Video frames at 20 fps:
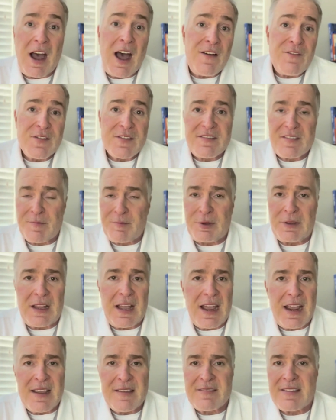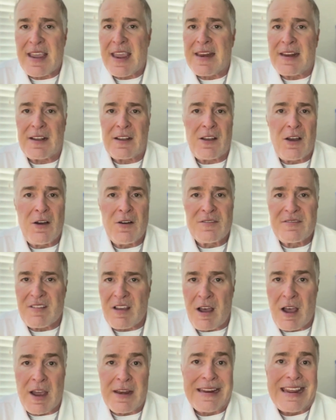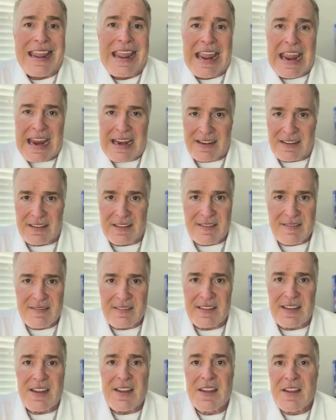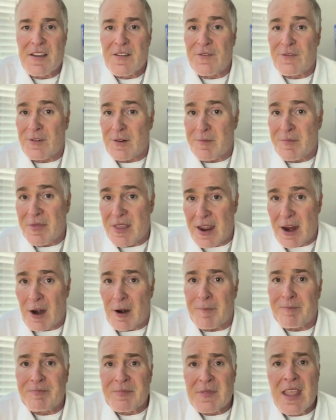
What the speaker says: office supplies, and it goes on endlessly from there.